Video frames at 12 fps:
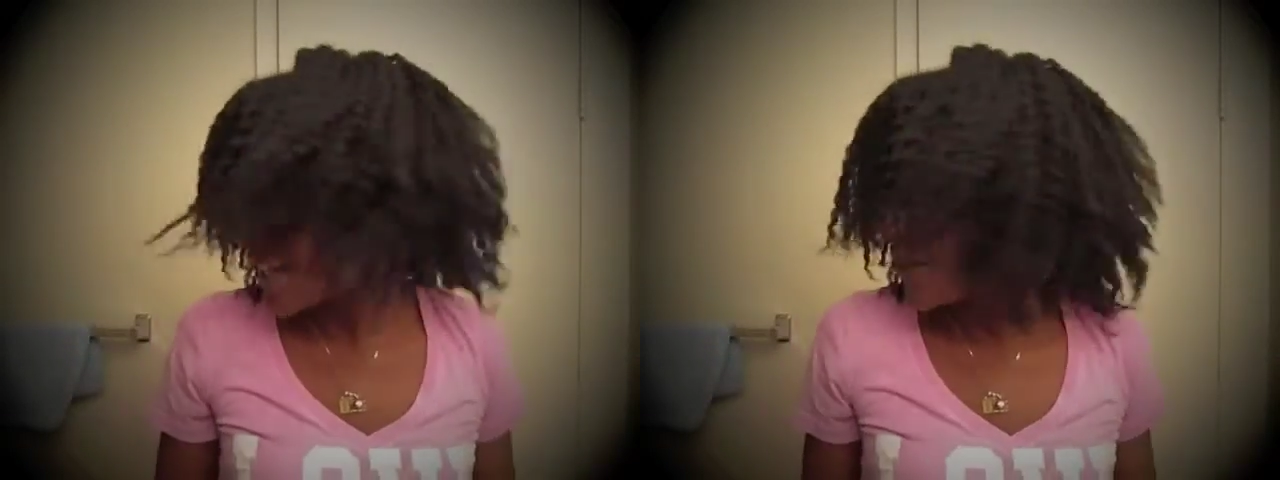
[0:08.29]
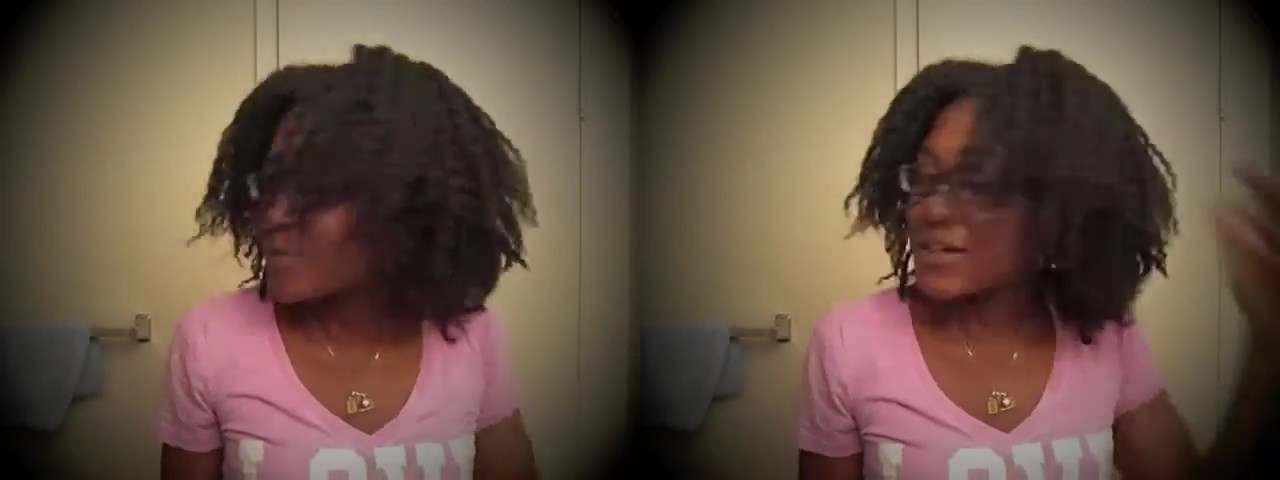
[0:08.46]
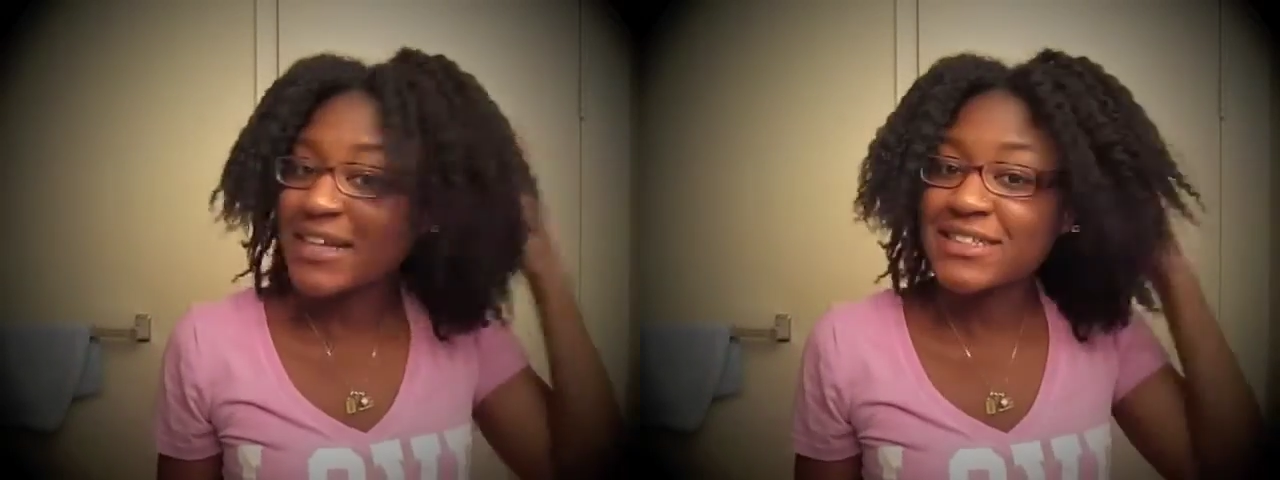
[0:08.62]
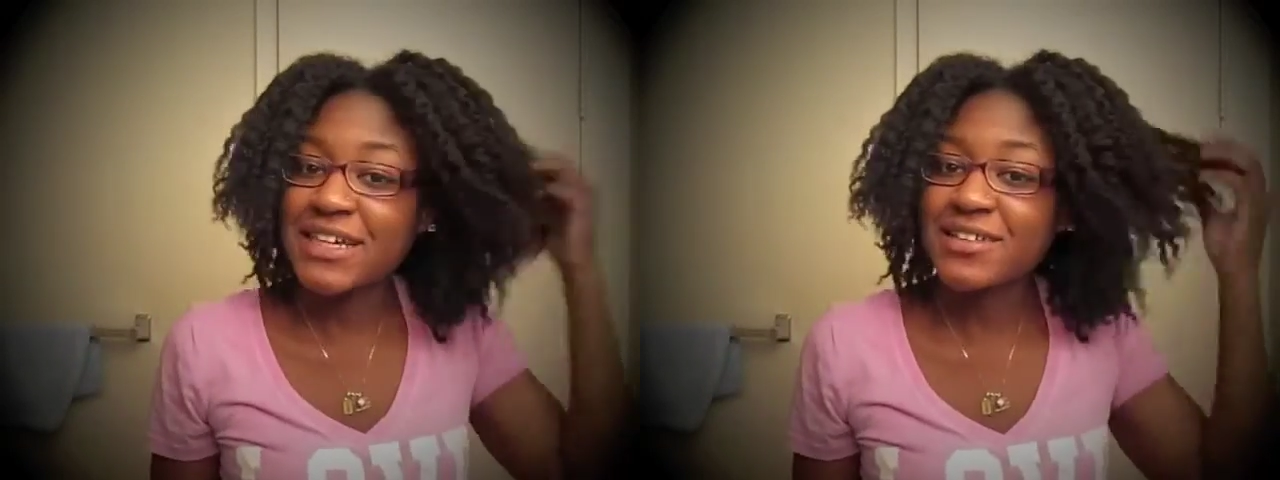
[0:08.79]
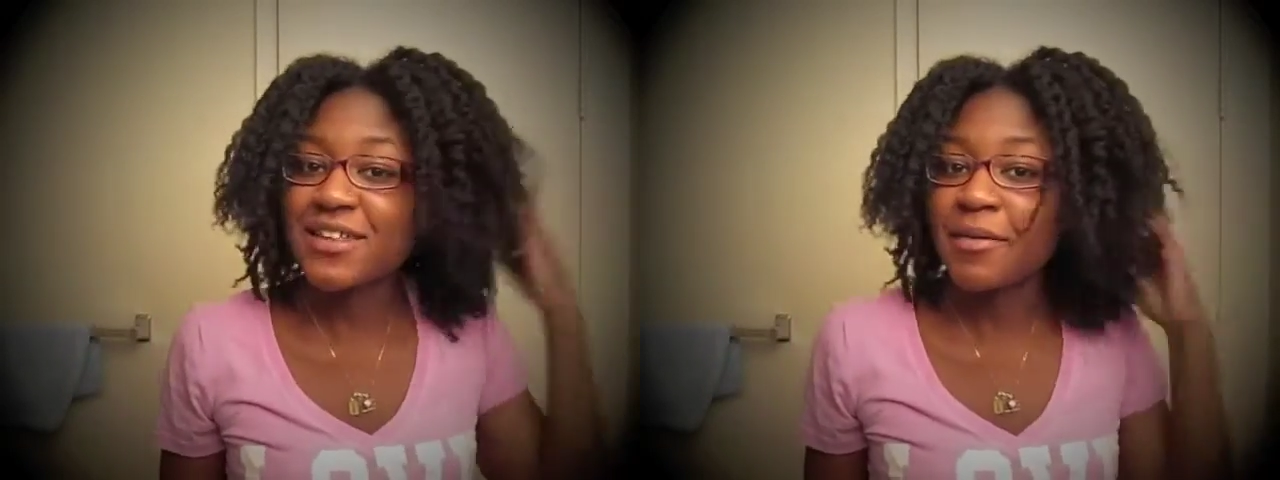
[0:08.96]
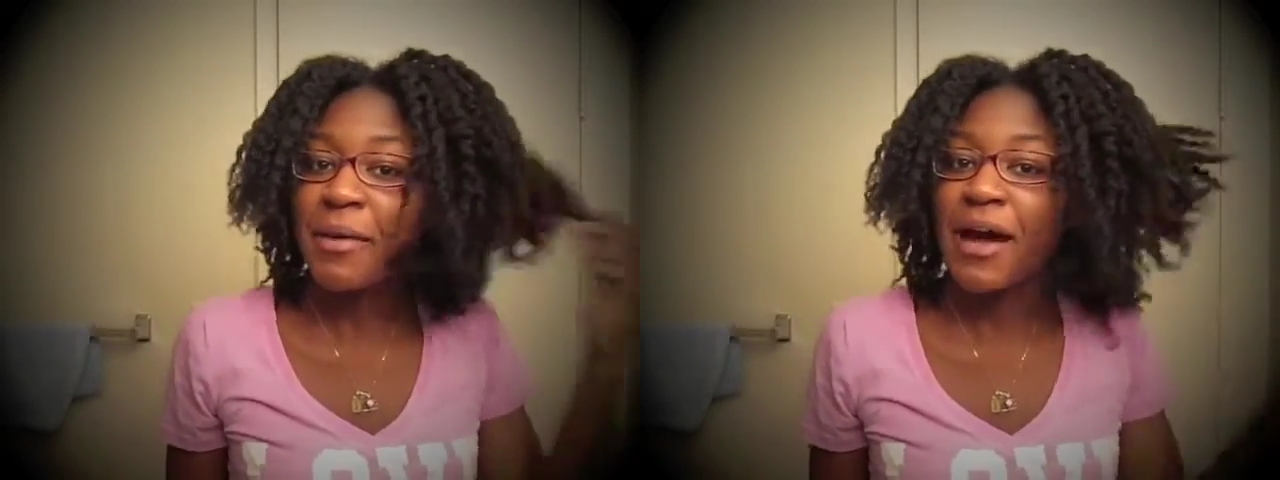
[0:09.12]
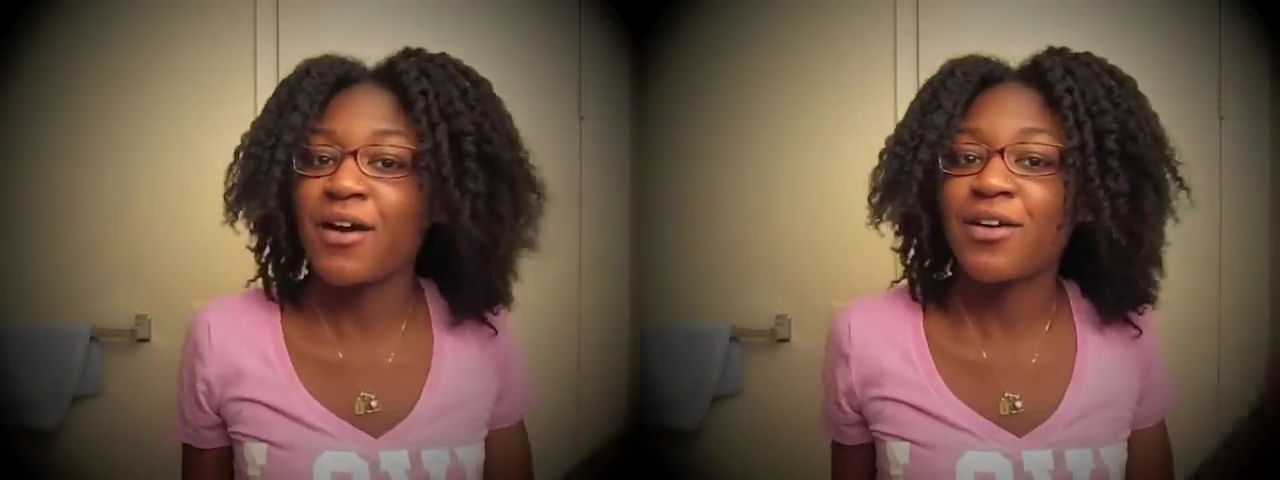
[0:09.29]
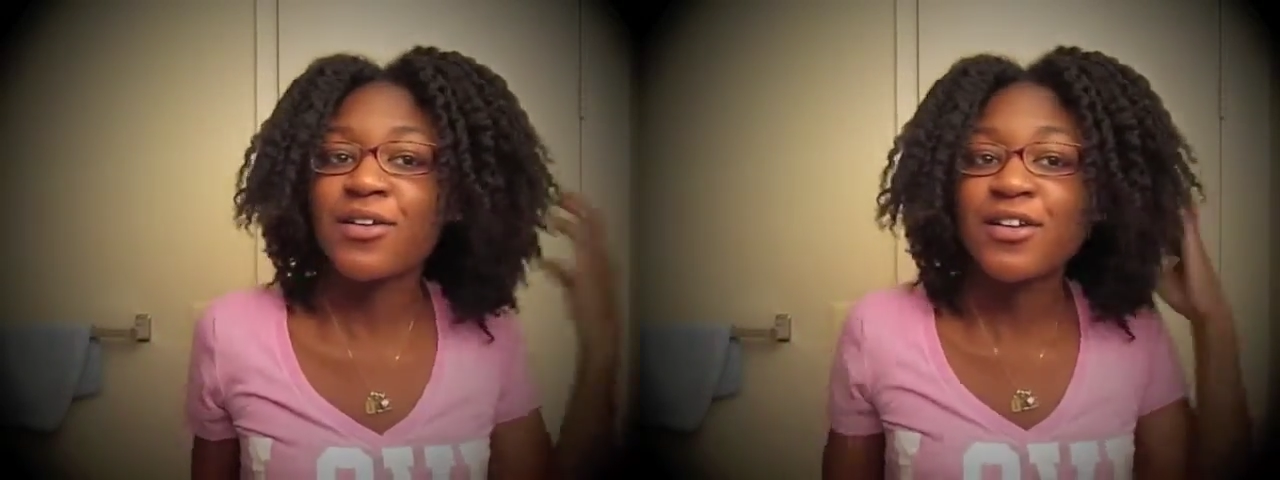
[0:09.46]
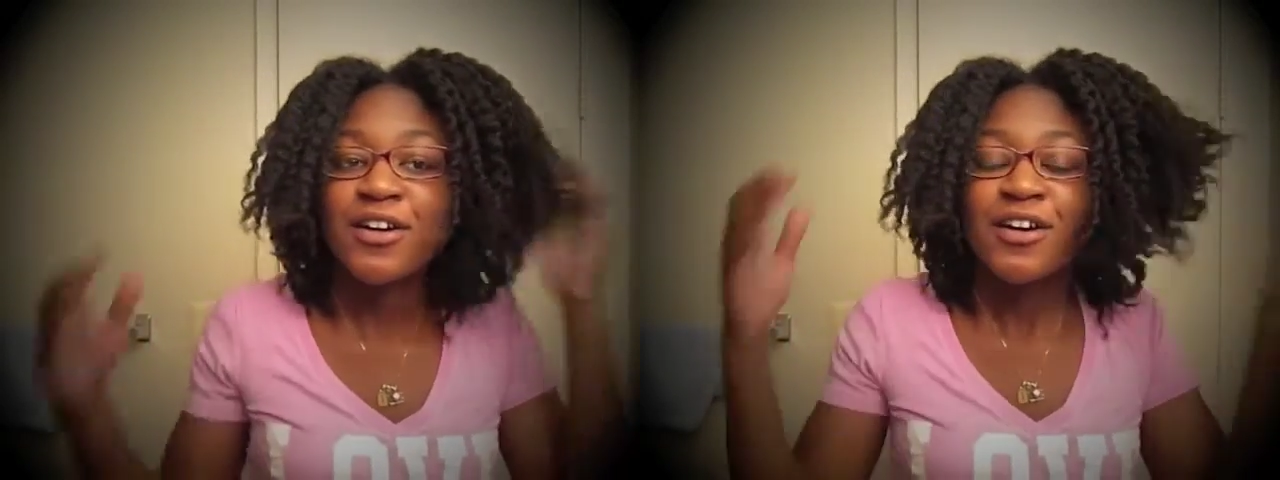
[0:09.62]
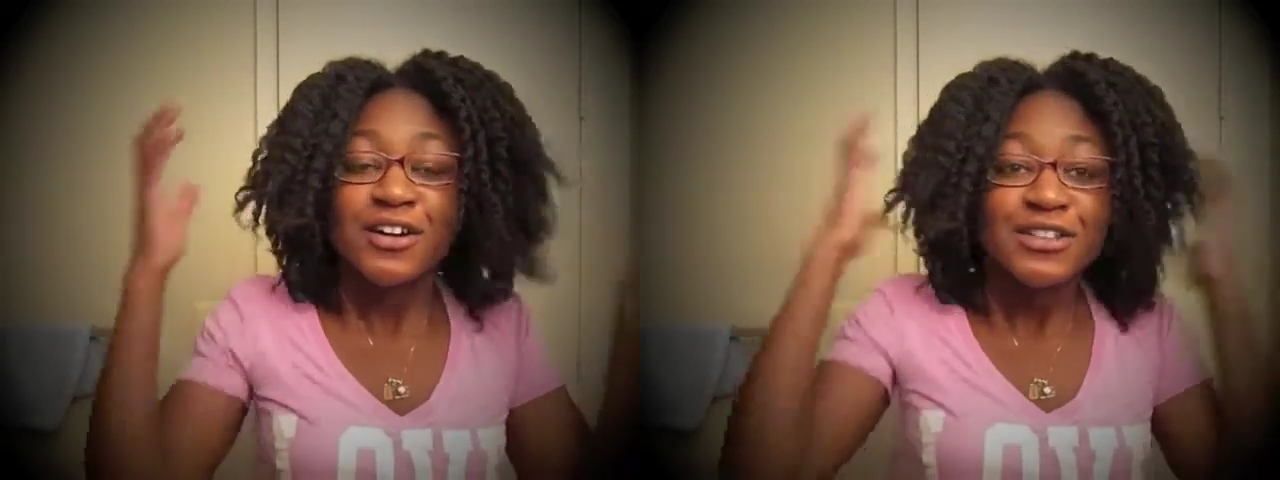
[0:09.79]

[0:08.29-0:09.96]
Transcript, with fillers: like when I take them out.